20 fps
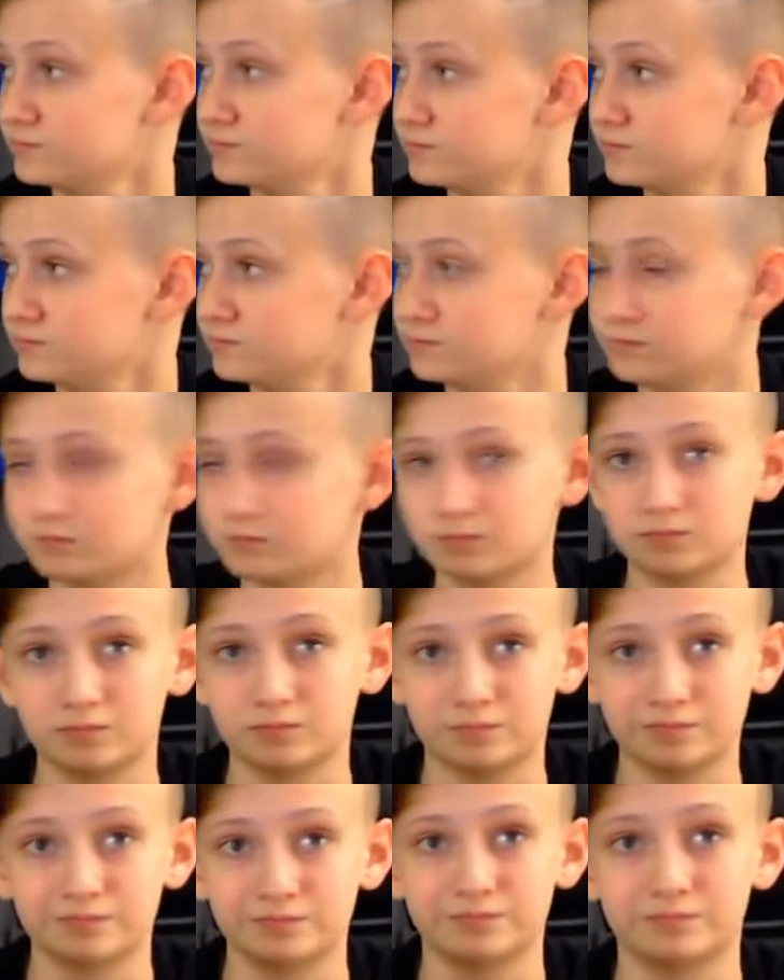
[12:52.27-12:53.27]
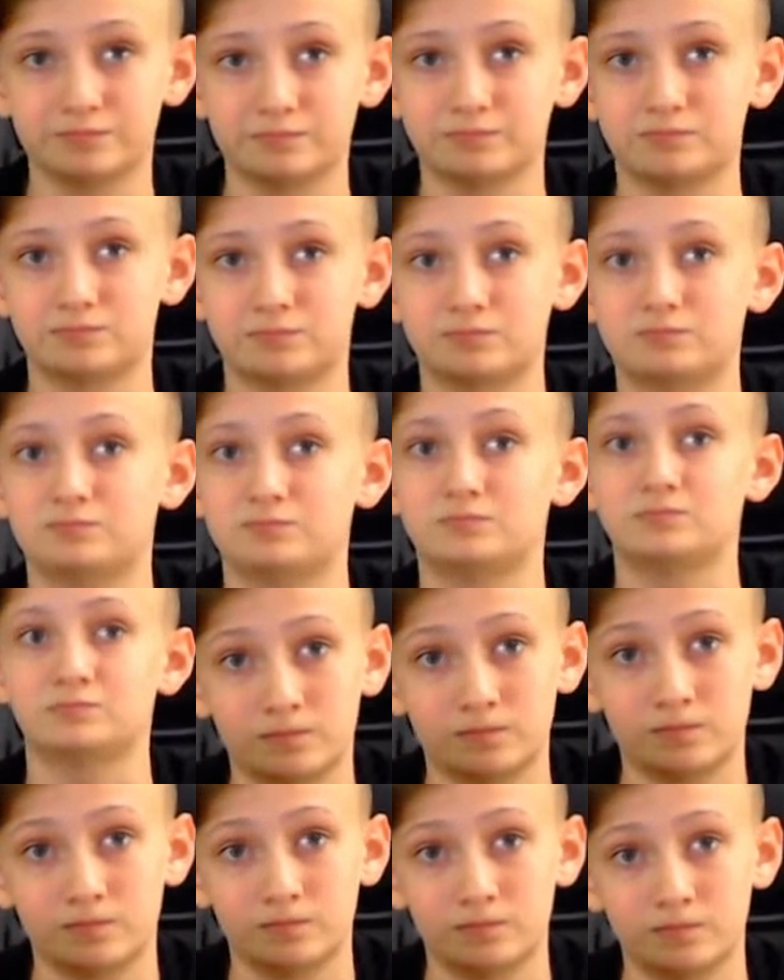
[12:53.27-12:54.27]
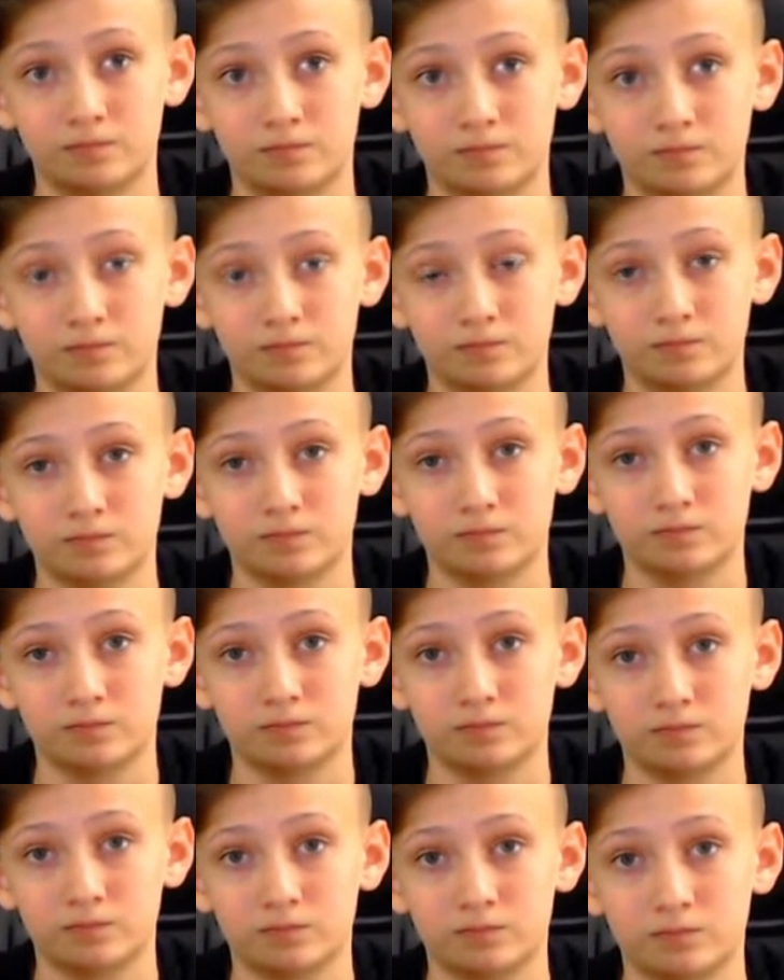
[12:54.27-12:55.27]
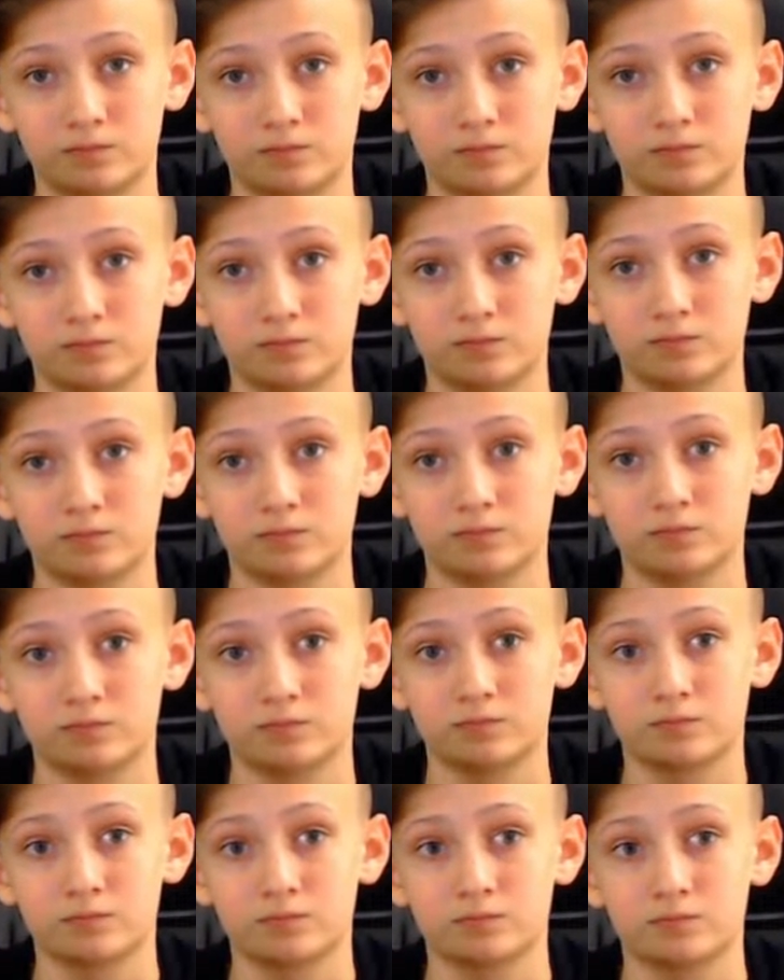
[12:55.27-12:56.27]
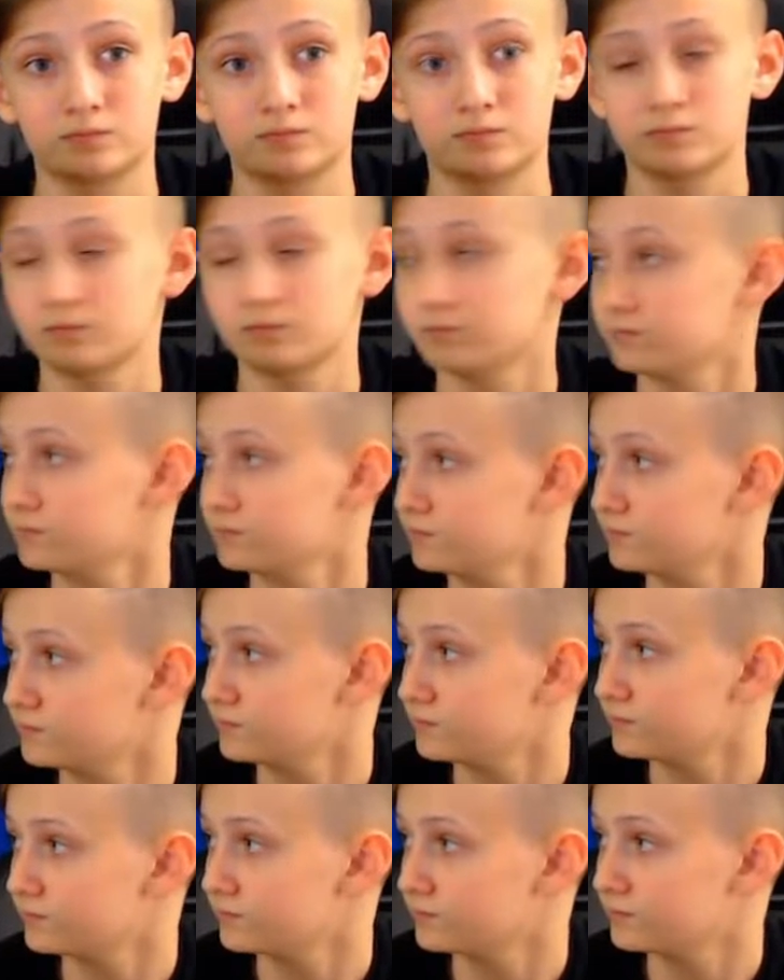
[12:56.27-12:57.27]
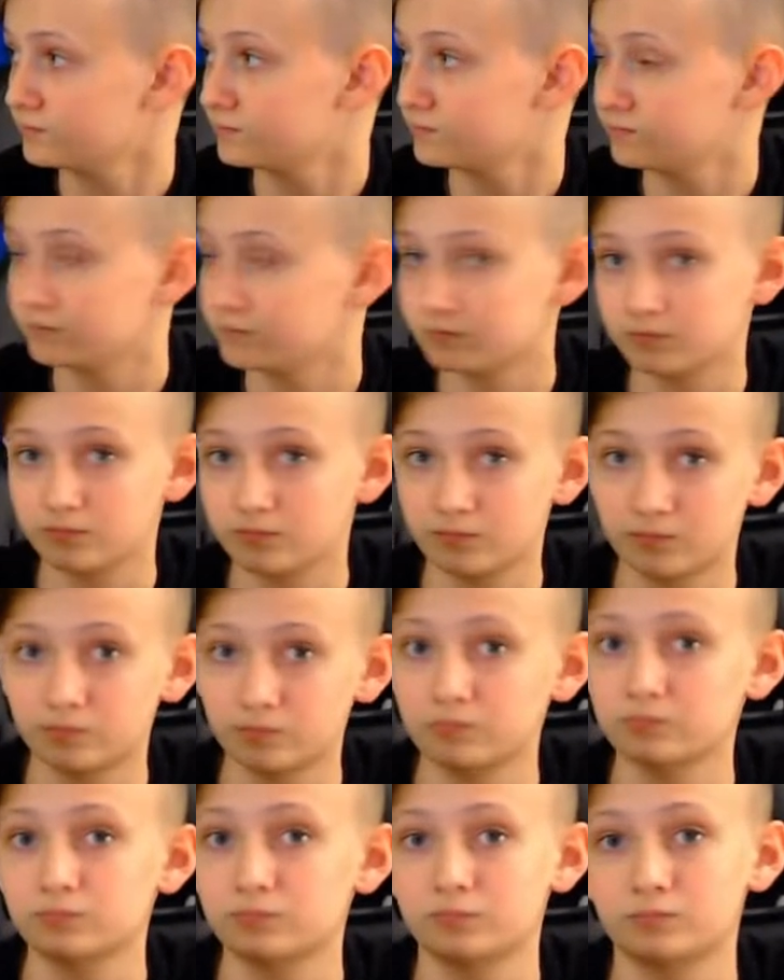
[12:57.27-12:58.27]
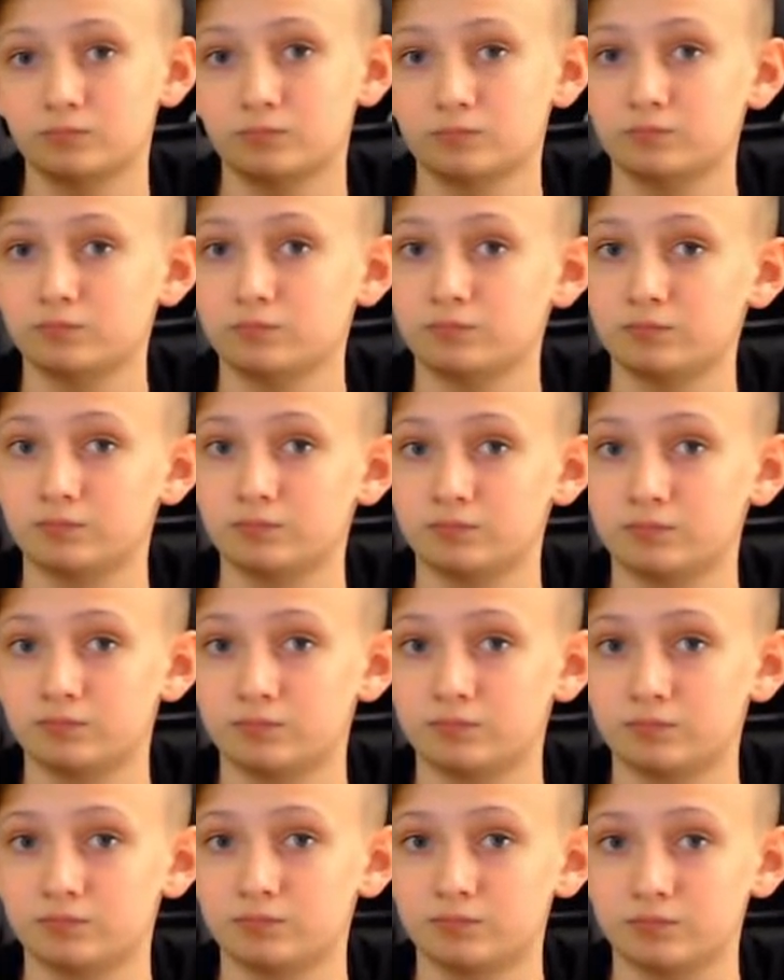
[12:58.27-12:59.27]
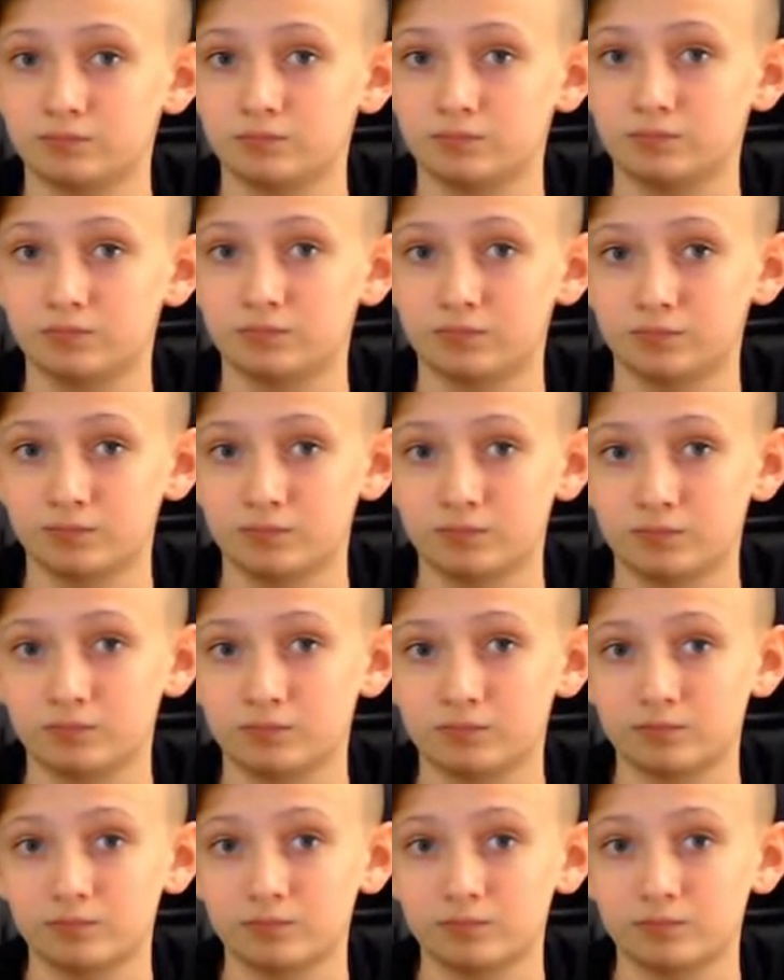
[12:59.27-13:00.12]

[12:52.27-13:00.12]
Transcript: (silent)